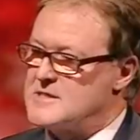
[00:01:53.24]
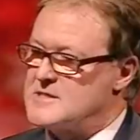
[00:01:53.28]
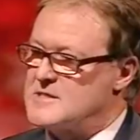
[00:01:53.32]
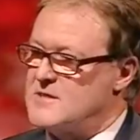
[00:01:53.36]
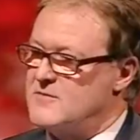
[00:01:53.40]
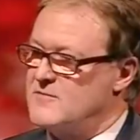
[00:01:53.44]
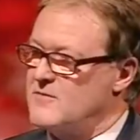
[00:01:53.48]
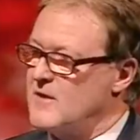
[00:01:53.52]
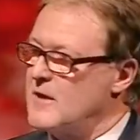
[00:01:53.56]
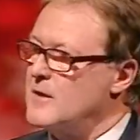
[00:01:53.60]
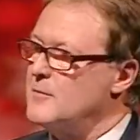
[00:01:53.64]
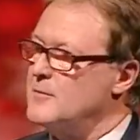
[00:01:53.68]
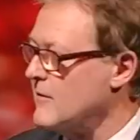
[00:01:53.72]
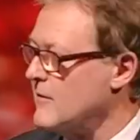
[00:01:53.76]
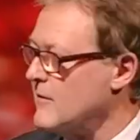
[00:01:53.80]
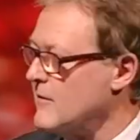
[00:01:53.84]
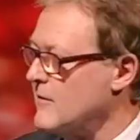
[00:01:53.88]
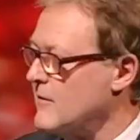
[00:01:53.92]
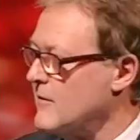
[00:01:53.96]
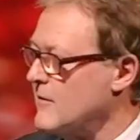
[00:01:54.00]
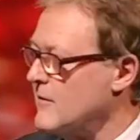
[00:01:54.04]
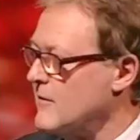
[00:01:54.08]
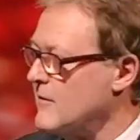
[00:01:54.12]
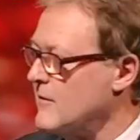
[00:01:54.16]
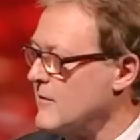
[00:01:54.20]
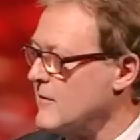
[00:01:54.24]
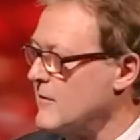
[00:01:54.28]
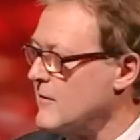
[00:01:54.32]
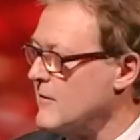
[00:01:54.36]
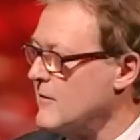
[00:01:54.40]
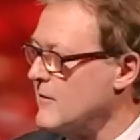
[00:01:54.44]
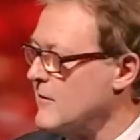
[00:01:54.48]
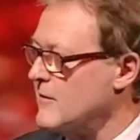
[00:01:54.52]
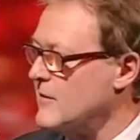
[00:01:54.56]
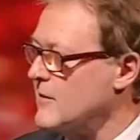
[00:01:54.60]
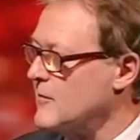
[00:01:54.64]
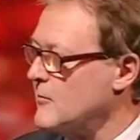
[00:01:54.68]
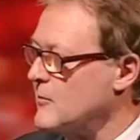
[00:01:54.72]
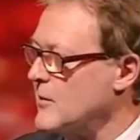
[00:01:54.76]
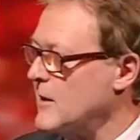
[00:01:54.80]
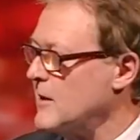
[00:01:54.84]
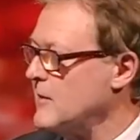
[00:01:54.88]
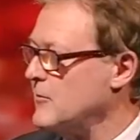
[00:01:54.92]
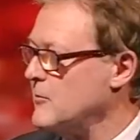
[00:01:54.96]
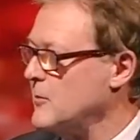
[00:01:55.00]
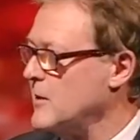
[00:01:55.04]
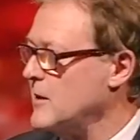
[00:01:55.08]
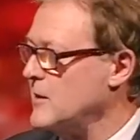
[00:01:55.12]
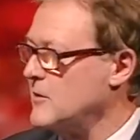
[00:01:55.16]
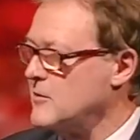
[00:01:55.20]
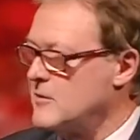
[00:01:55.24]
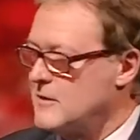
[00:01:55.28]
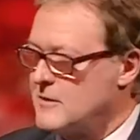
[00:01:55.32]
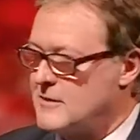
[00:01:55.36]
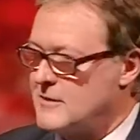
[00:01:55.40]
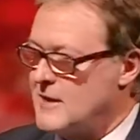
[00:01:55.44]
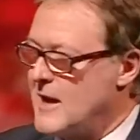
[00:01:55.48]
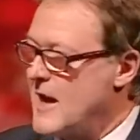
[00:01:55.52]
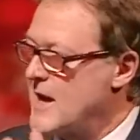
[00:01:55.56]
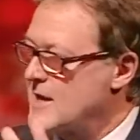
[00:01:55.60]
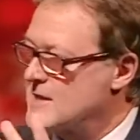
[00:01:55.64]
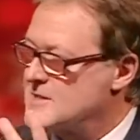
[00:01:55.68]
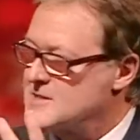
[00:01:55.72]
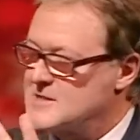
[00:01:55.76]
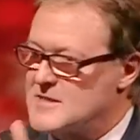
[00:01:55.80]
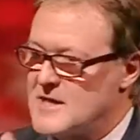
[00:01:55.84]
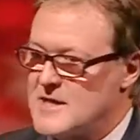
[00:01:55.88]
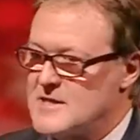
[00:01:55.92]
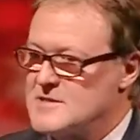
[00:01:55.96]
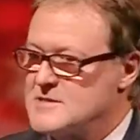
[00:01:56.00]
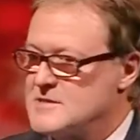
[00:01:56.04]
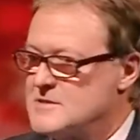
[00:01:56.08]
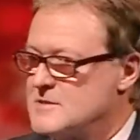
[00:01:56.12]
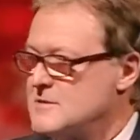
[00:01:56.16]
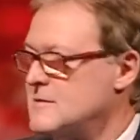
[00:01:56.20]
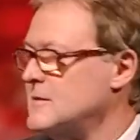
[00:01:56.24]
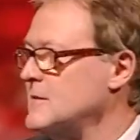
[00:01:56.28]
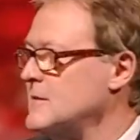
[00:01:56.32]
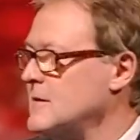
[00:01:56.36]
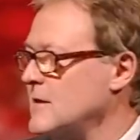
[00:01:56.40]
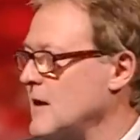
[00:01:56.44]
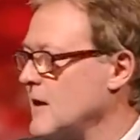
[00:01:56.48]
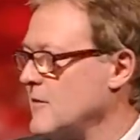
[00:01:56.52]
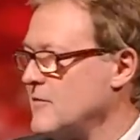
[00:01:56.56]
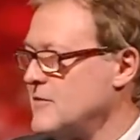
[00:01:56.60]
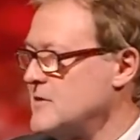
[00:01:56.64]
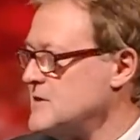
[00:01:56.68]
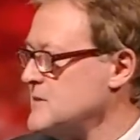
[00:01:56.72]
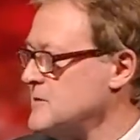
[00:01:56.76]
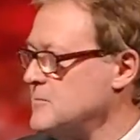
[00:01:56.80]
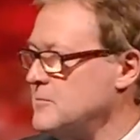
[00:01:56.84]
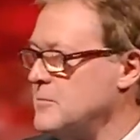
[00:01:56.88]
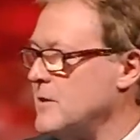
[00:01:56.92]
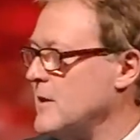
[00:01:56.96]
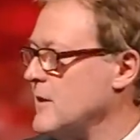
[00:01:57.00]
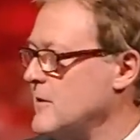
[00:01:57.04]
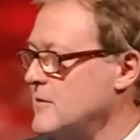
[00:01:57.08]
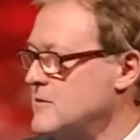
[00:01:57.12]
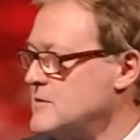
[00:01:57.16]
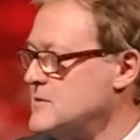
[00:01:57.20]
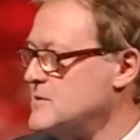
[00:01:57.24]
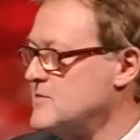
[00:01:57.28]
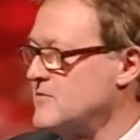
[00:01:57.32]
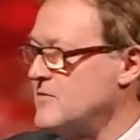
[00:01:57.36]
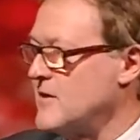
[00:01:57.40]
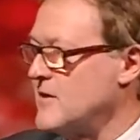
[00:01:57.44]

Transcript: it's developed that where you can access Huffington Post,